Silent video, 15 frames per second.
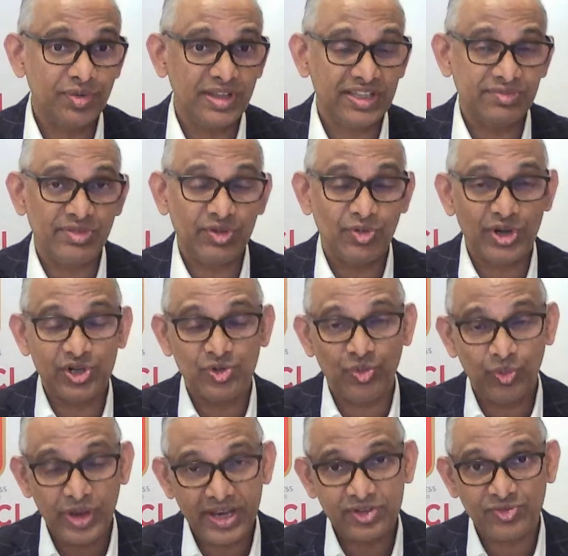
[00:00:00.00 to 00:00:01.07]
whether we want to
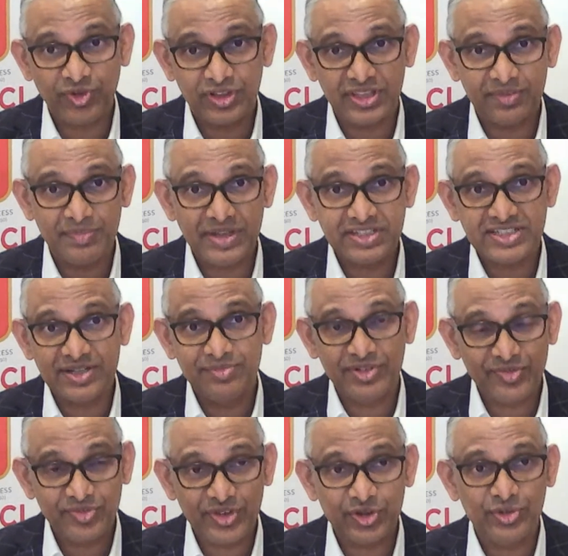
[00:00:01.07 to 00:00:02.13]
wait for the midterm
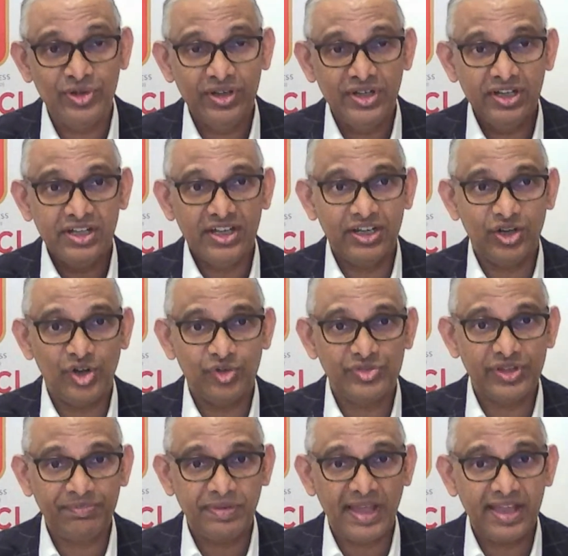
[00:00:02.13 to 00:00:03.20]
review of
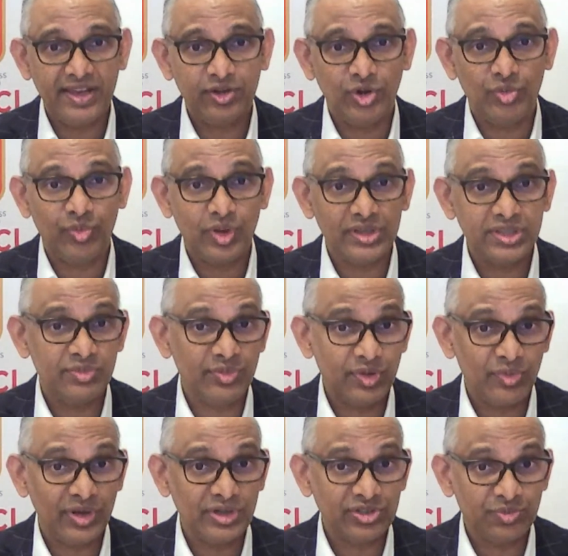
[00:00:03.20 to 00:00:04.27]
the plan or whether we
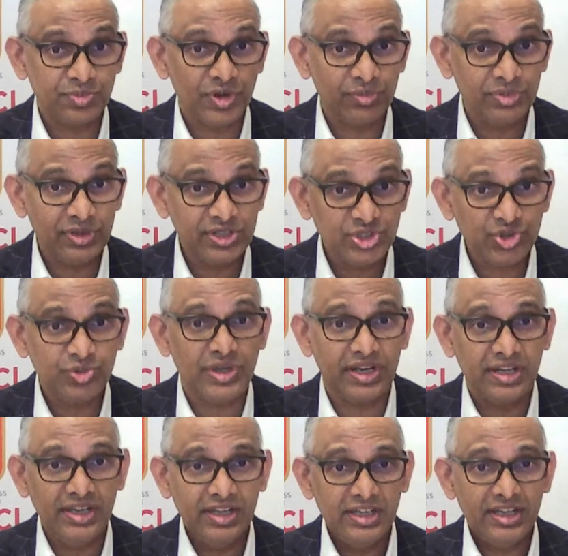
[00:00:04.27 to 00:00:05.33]
want to probably do
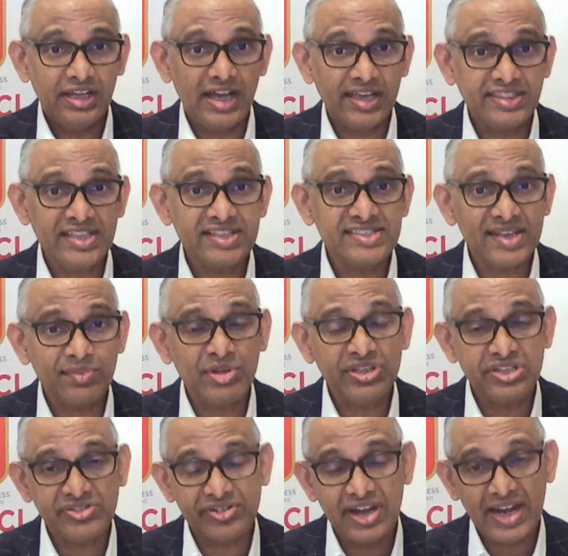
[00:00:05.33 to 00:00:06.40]
it. I think some of
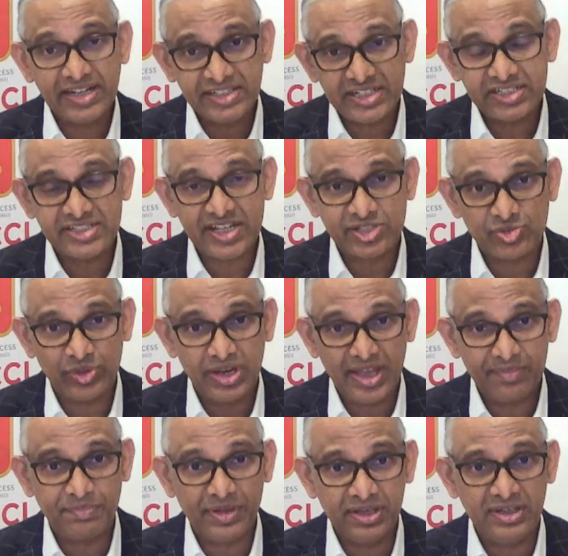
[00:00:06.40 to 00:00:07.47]
the reality checks will
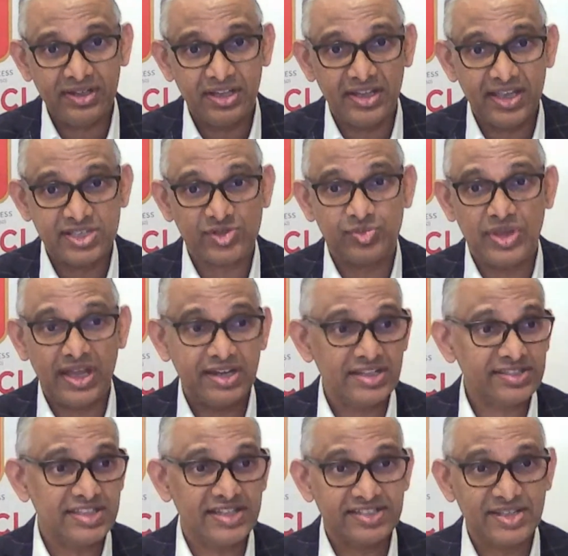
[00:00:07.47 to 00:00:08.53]
happen as we
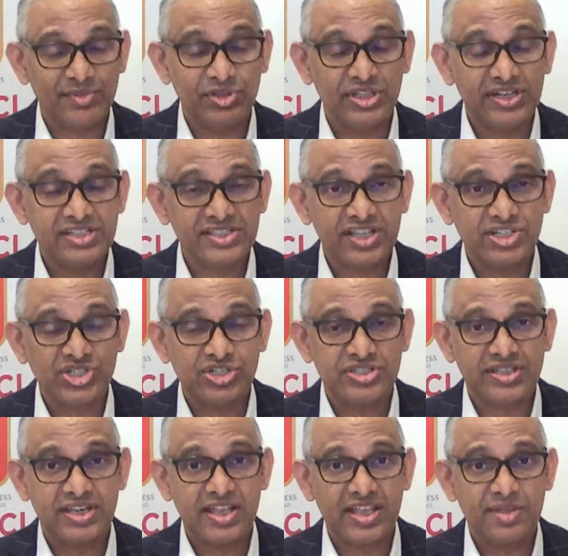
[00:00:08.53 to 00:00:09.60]
understand some of the discussions
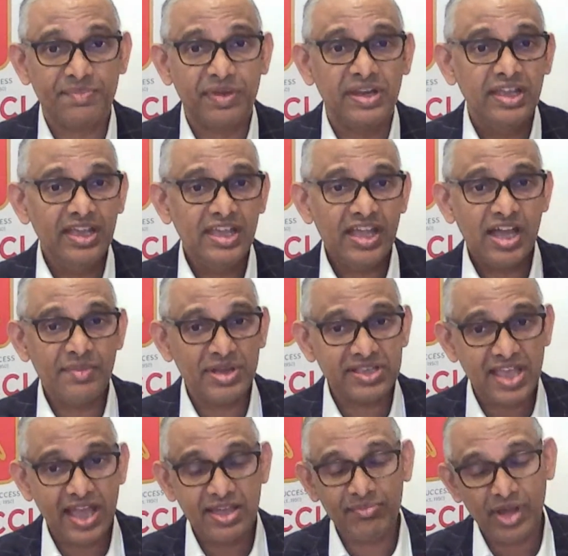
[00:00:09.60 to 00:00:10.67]
that happen.
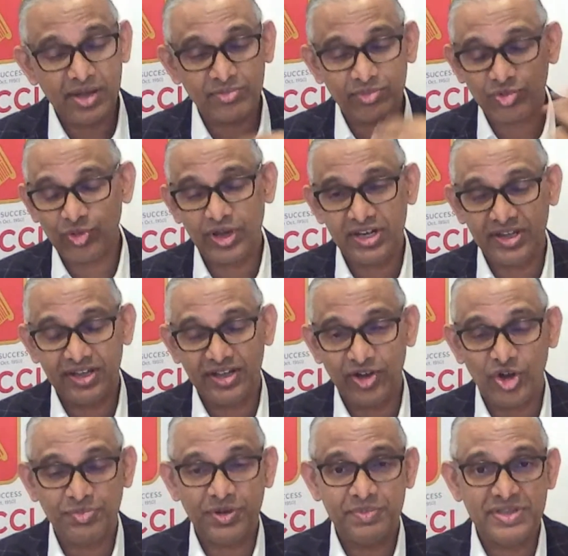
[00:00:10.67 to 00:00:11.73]
I'm quite an
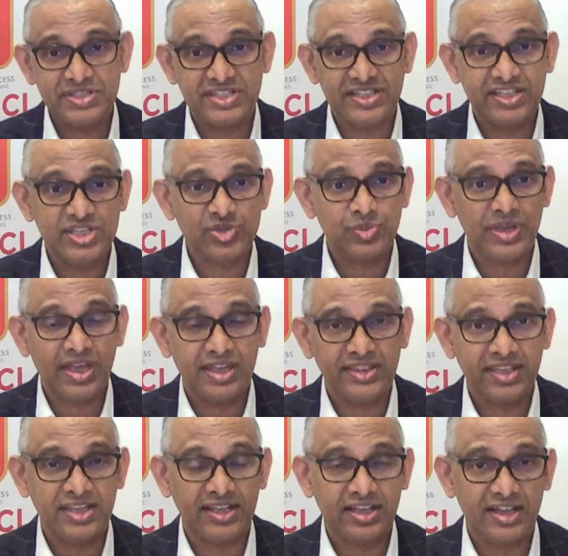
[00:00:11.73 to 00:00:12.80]
optimist in this way. I
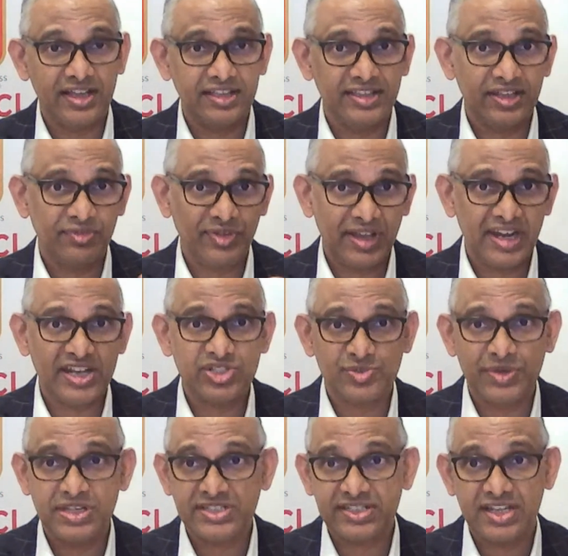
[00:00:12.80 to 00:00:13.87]
think the finance
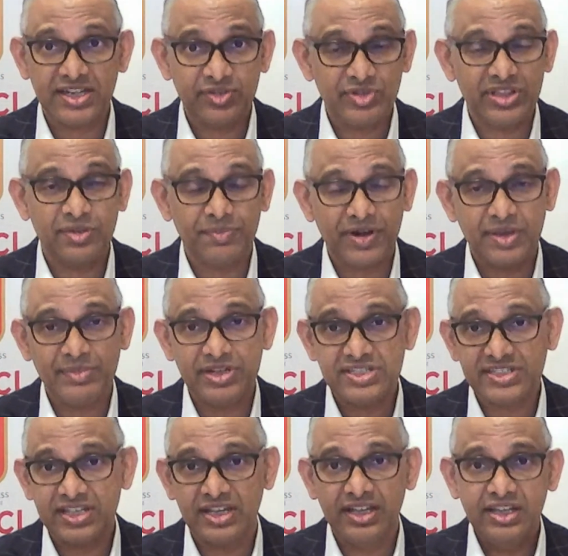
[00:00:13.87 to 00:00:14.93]
minister and even the prime
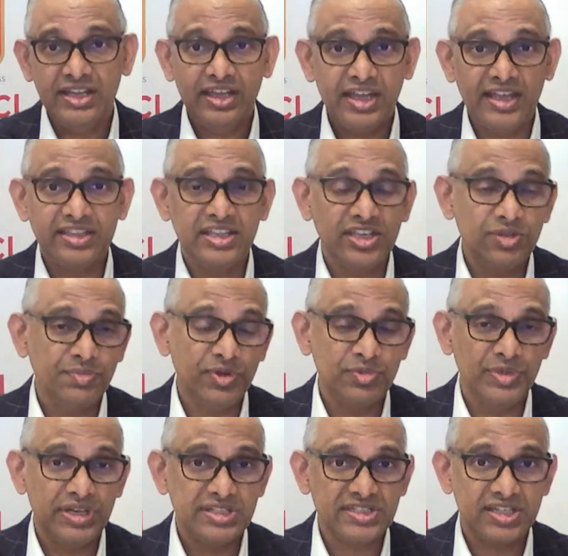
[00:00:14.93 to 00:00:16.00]
minister and the EPU
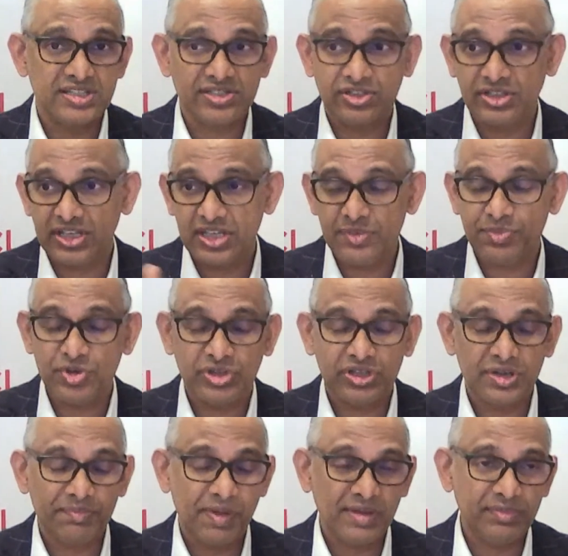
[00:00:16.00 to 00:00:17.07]
ministers and the EPU
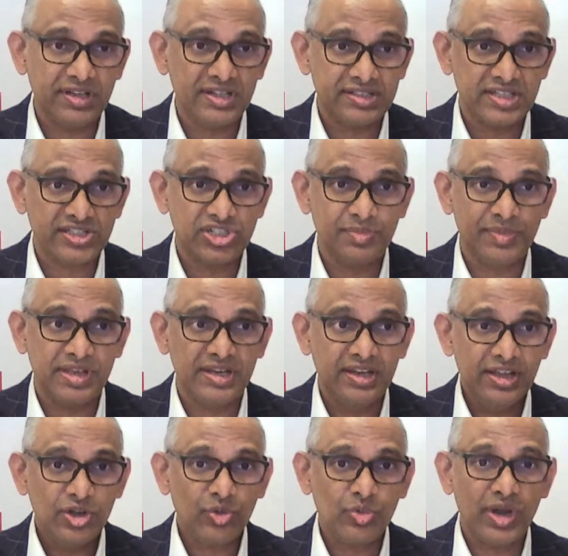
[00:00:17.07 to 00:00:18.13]
department has actually been
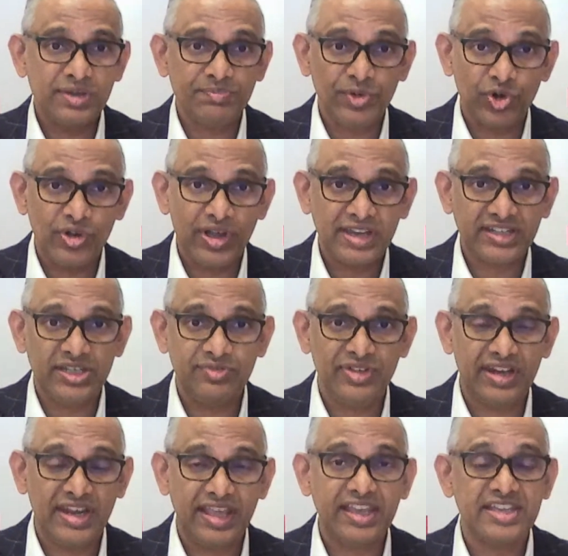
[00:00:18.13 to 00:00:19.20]
quite proactive
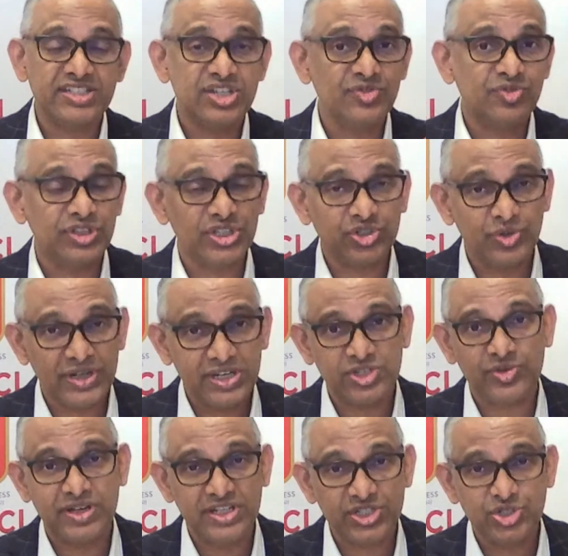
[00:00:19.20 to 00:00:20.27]
in engaging for the
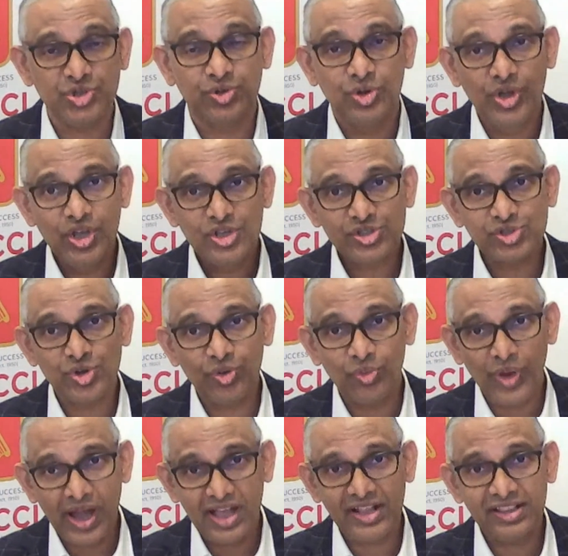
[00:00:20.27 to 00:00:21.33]
2022. So
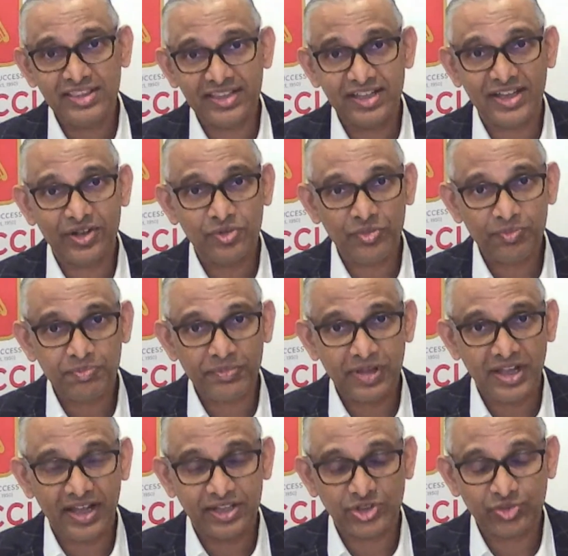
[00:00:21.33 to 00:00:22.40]
while the
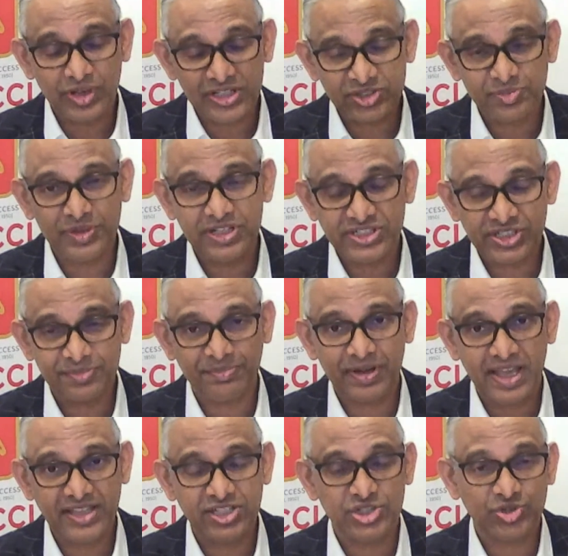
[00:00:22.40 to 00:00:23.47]
12th Malaysia
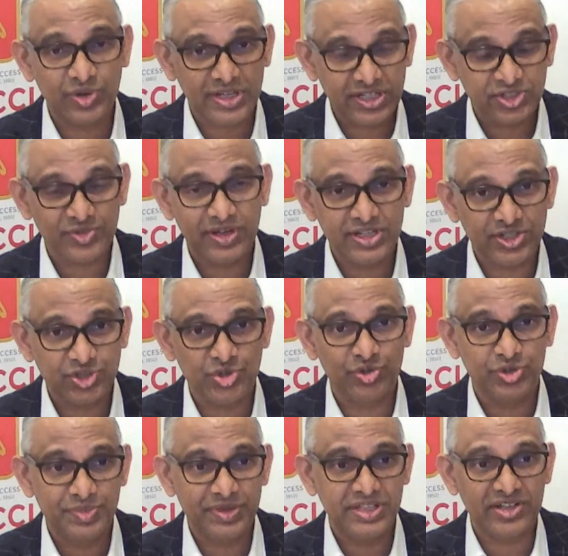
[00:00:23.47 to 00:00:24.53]
Plan, the 2022
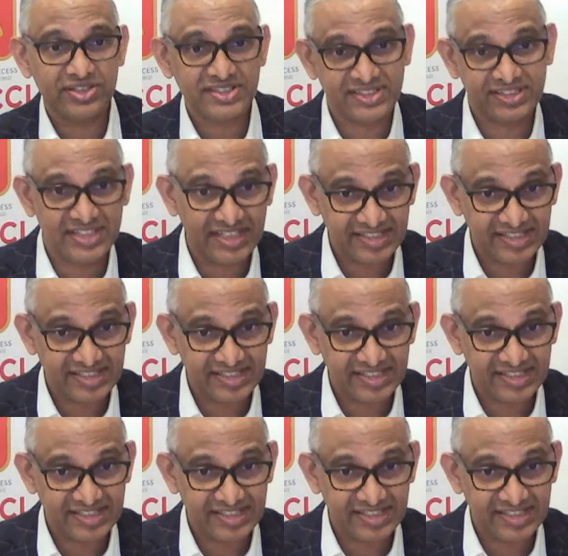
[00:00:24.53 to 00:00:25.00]
will be the